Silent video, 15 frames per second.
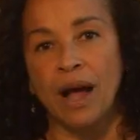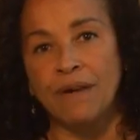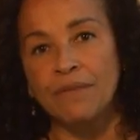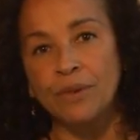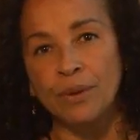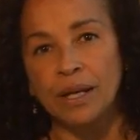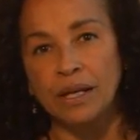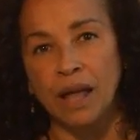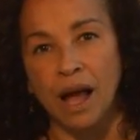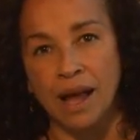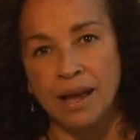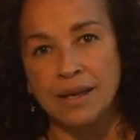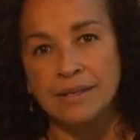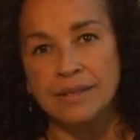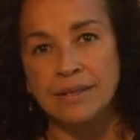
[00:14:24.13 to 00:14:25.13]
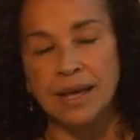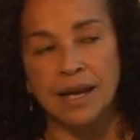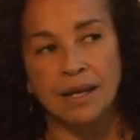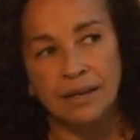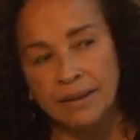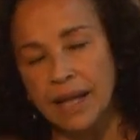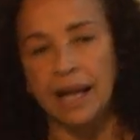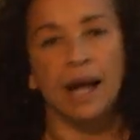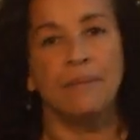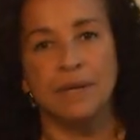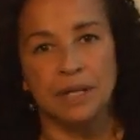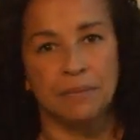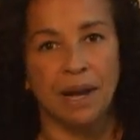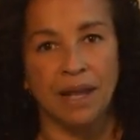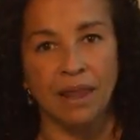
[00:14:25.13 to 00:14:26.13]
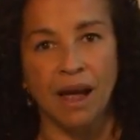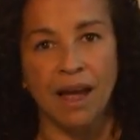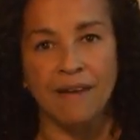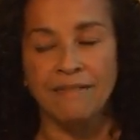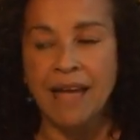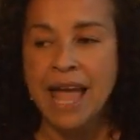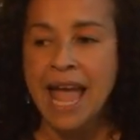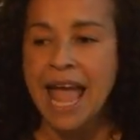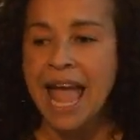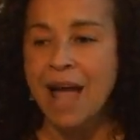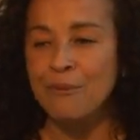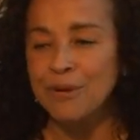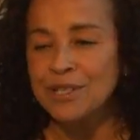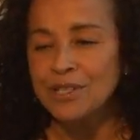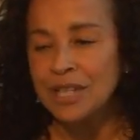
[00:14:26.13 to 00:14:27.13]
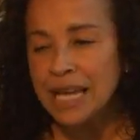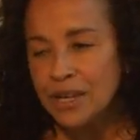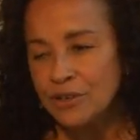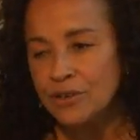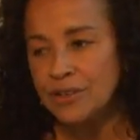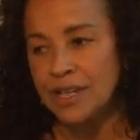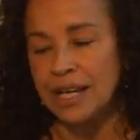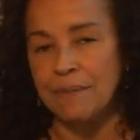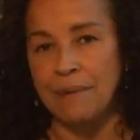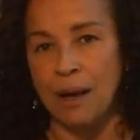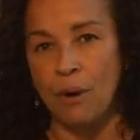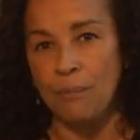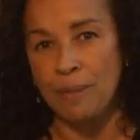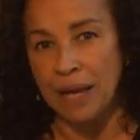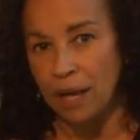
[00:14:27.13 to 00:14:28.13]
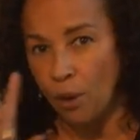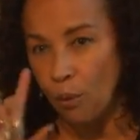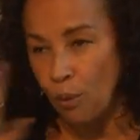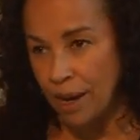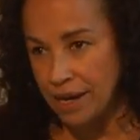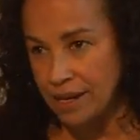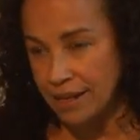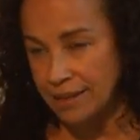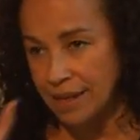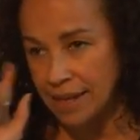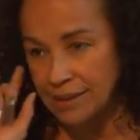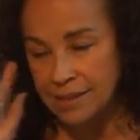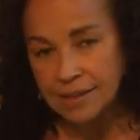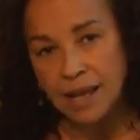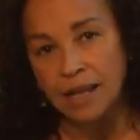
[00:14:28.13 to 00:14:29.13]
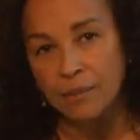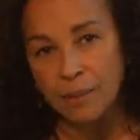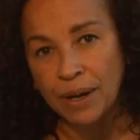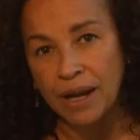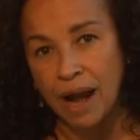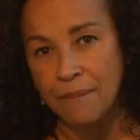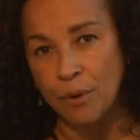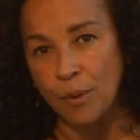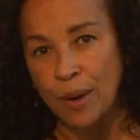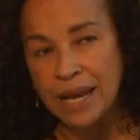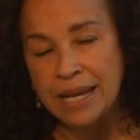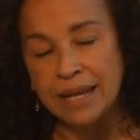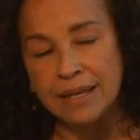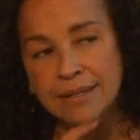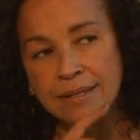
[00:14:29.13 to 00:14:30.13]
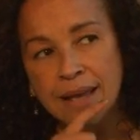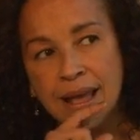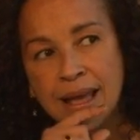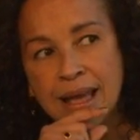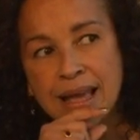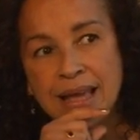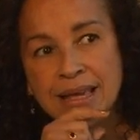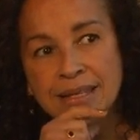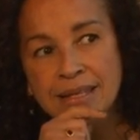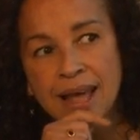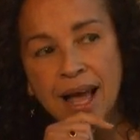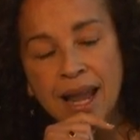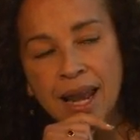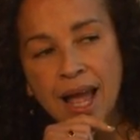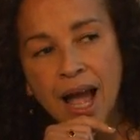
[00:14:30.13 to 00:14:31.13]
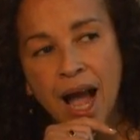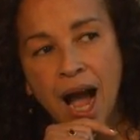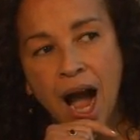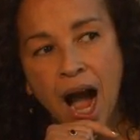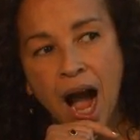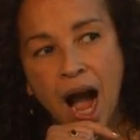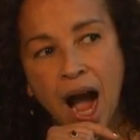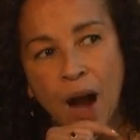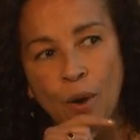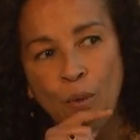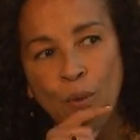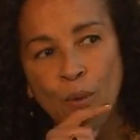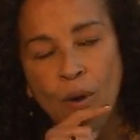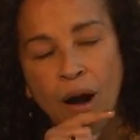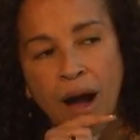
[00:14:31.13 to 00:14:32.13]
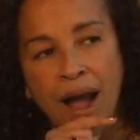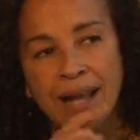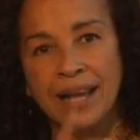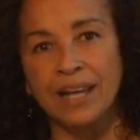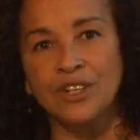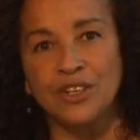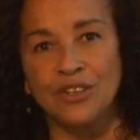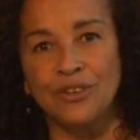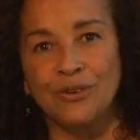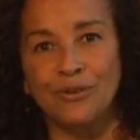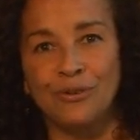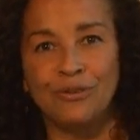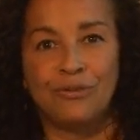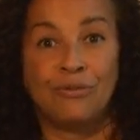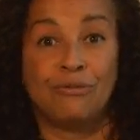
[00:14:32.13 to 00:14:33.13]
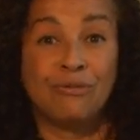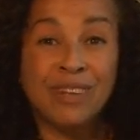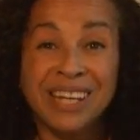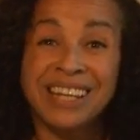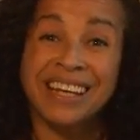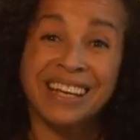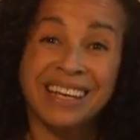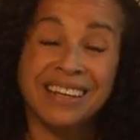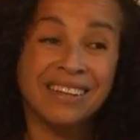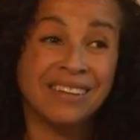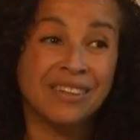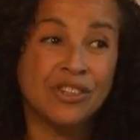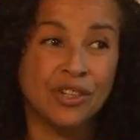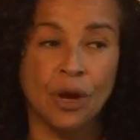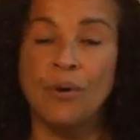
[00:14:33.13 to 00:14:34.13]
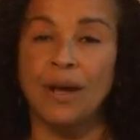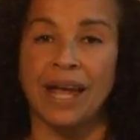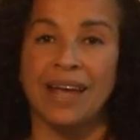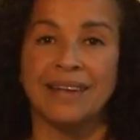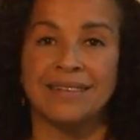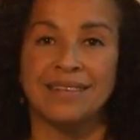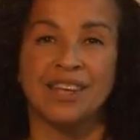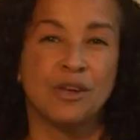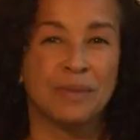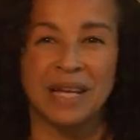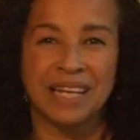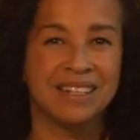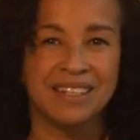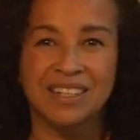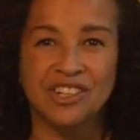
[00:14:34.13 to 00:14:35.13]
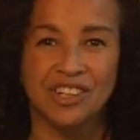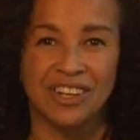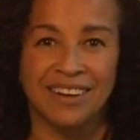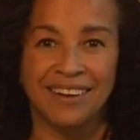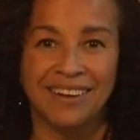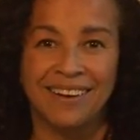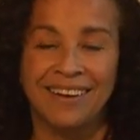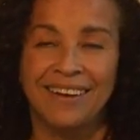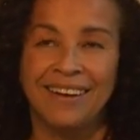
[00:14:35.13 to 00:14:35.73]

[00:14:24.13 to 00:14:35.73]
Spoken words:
I have three clients that come into my life. And what's interesting about being a witness, as a Celebrant, I'm a witness, is that I get to really showcase the human condition.